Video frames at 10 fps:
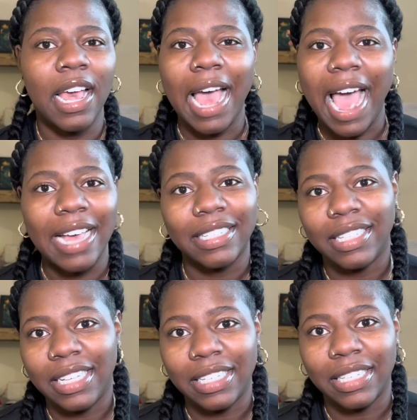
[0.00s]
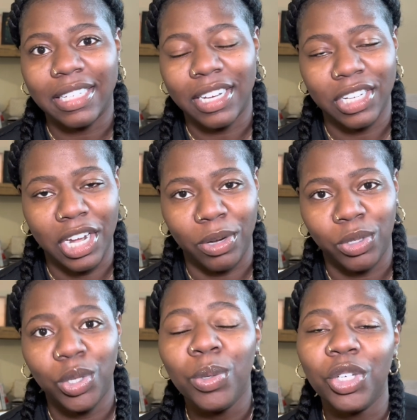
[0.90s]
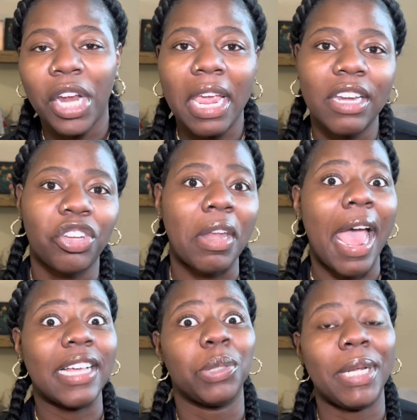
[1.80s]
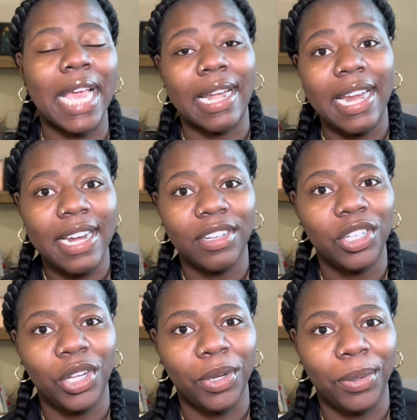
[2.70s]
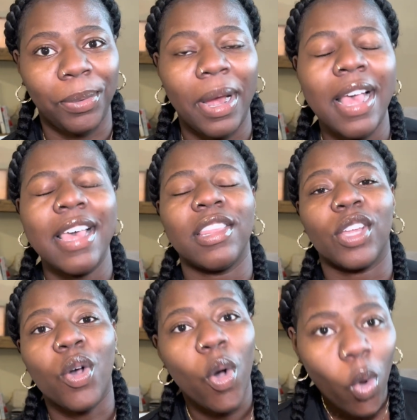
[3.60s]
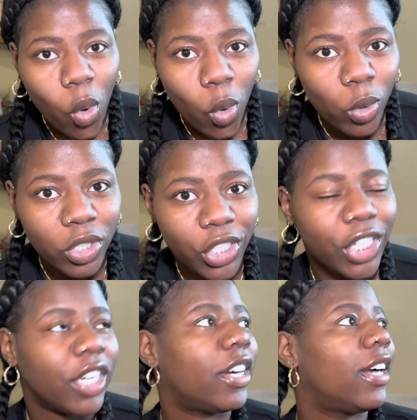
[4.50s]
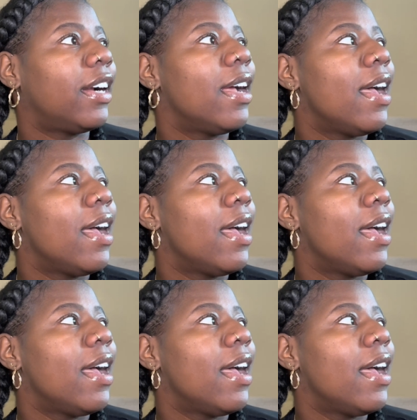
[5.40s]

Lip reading: as the seasons continue to change and as we get into the colder